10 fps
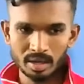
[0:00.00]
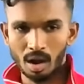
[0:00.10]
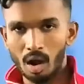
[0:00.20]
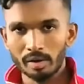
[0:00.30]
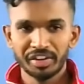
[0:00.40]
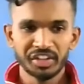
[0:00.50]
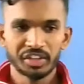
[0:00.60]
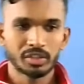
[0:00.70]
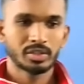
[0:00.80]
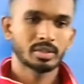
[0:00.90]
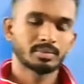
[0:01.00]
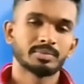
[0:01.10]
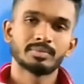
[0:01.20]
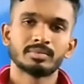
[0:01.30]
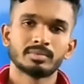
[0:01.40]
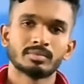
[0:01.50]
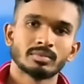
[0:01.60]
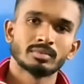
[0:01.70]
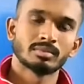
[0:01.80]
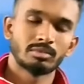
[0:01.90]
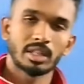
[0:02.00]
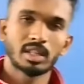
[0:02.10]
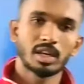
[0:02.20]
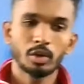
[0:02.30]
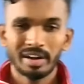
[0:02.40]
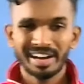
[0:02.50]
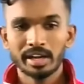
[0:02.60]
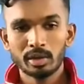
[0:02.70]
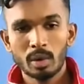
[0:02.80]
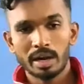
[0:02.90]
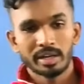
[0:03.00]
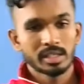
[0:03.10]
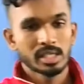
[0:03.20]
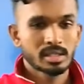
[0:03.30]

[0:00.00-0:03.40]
aunties, not your relative aunties,